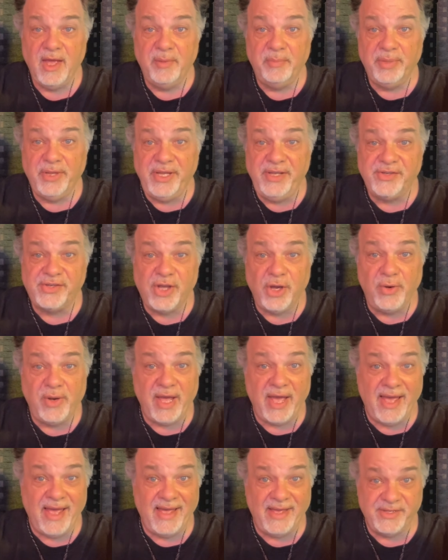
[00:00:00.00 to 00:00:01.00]
please go to
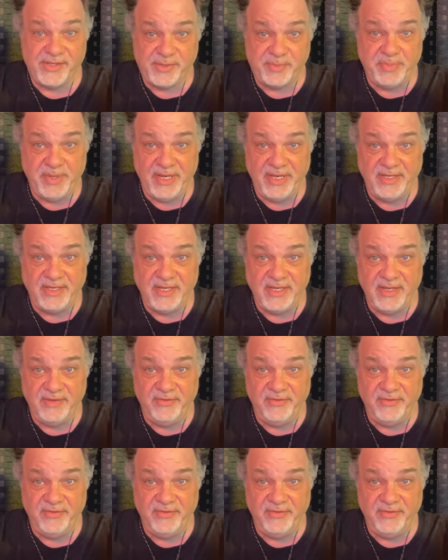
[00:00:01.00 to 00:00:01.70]
S P T